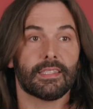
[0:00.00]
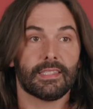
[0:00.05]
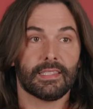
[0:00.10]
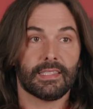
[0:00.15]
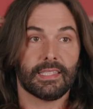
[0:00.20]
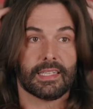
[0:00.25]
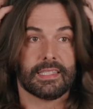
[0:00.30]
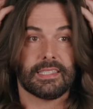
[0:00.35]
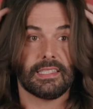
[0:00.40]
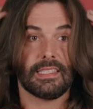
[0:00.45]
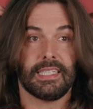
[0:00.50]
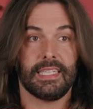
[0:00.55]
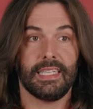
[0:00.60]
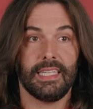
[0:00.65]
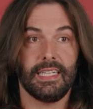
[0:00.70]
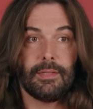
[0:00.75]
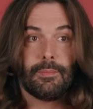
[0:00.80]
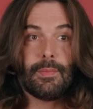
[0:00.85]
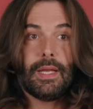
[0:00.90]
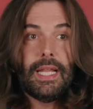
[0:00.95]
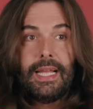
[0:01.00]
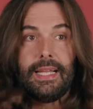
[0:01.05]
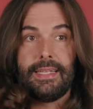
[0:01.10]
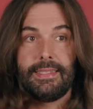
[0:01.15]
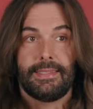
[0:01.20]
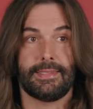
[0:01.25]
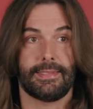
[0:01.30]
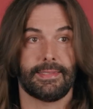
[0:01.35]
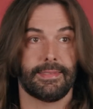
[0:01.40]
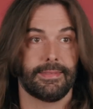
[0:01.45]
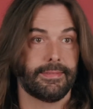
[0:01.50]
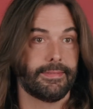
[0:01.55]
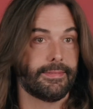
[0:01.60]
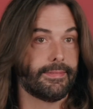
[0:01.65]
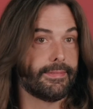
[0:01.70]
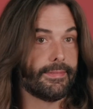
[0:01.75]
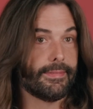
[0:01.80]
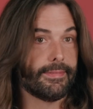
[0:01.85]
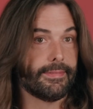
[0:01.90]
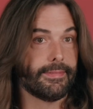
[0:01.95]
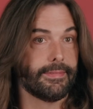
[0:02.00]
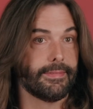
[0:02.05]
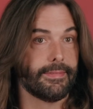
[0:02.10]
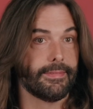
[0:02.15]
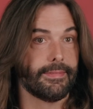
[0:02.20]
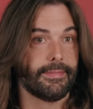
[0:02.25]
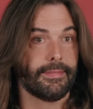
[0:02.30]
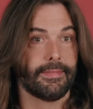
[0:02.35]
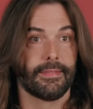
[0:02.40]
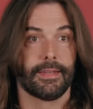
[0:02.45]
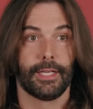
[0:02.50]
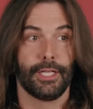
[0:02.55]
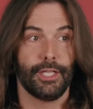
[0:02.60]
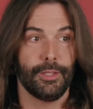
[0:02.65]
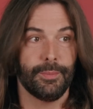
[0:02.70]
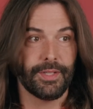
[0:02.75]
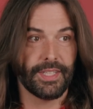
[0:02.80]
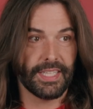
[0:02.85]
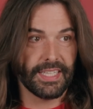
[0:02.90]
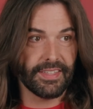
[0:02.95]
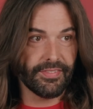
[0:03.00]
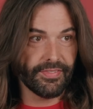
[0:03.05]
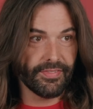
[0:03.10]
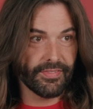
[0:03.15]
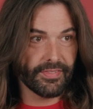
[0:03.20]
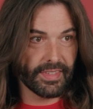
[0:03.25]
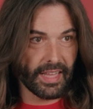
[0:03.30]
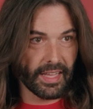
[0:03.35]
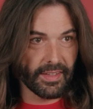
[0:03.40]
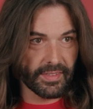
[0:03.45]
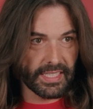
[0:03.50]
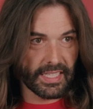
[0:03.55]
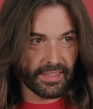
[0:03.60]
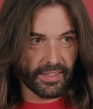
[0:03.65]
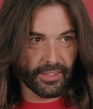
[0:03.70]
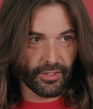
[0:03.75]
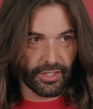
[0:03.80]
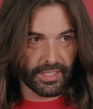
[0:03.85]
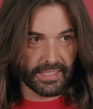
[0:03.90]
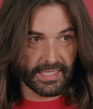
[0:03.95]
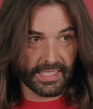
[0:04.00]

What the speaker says: 16 minutes. Can you believe? That was like literally